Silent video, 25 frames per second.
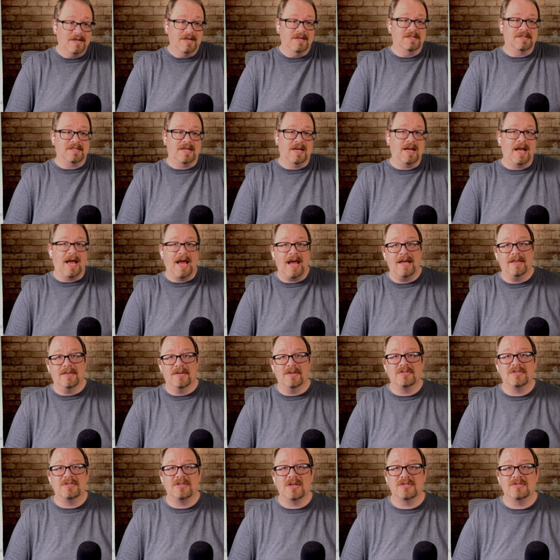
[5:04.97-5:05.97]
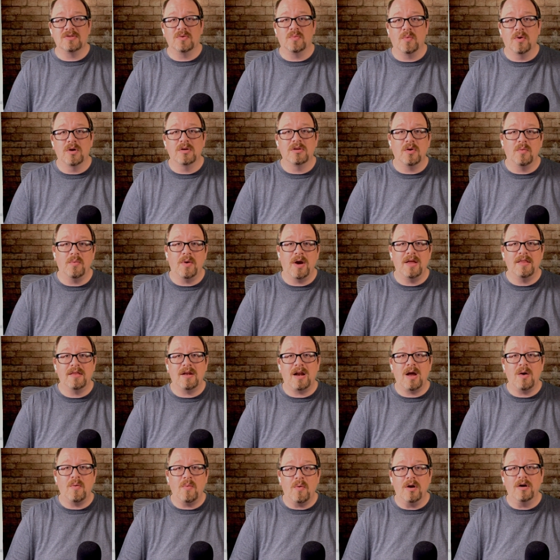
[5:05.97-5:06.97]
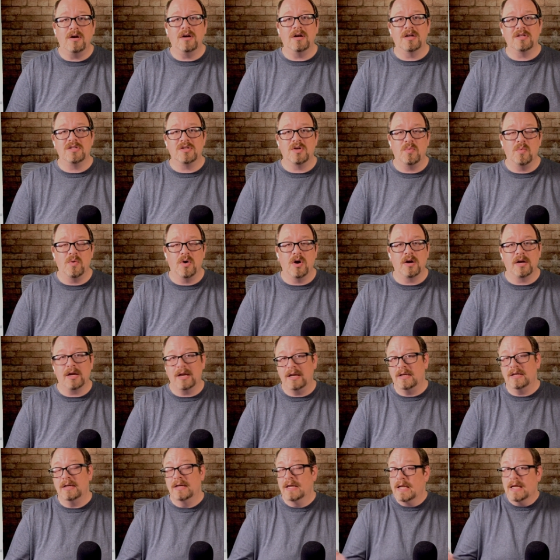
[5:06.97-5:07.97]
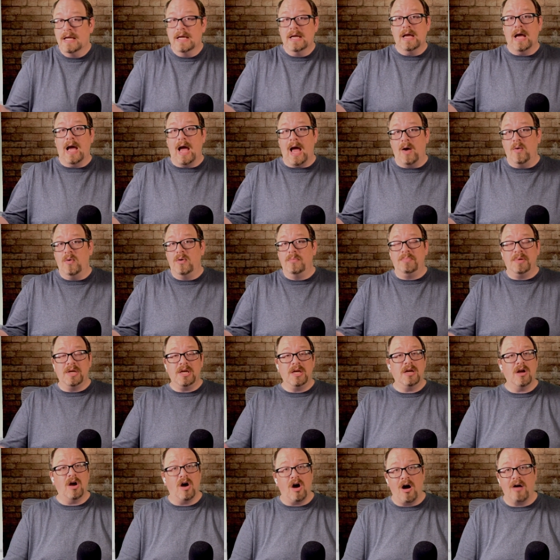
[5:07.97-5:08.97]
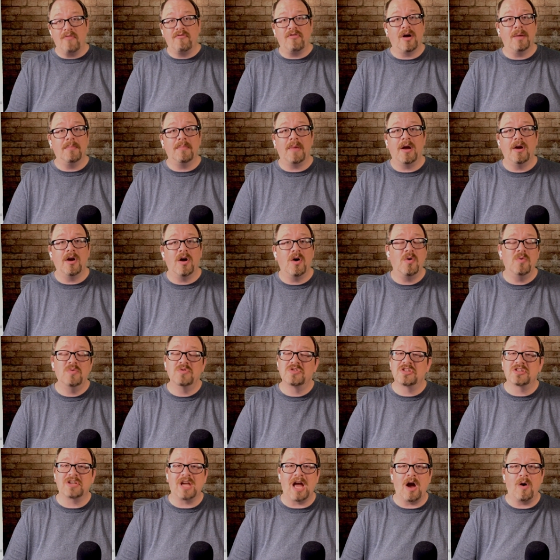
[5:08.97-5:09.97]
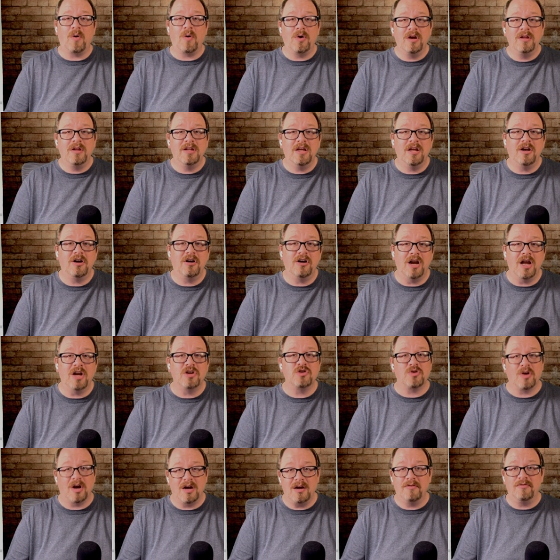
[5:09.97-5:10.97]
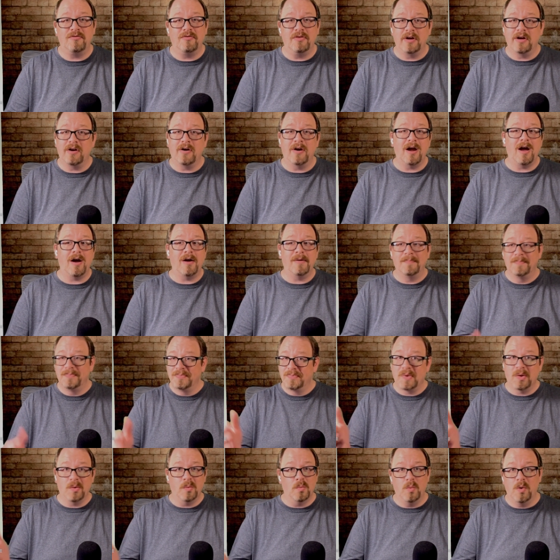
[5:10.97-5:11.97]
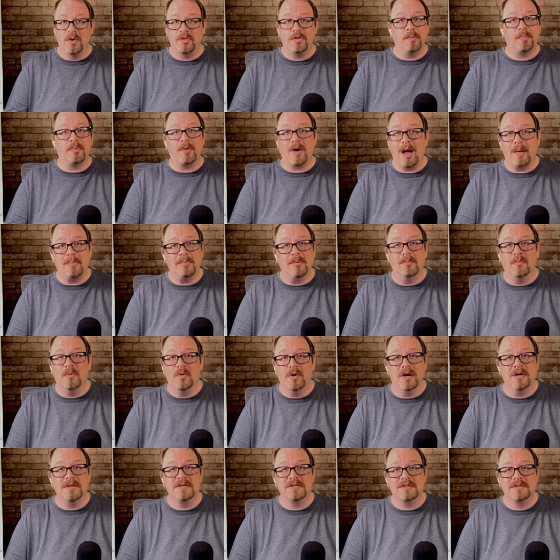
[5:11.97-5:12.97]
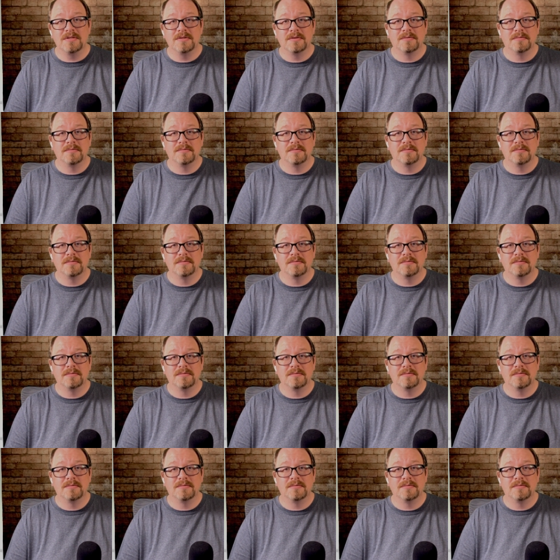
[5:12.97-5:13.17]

say, hey, this doesn't work the way that I wanted it to work. And I would be off on my own, scouring the internet, trying to figure out what the problem was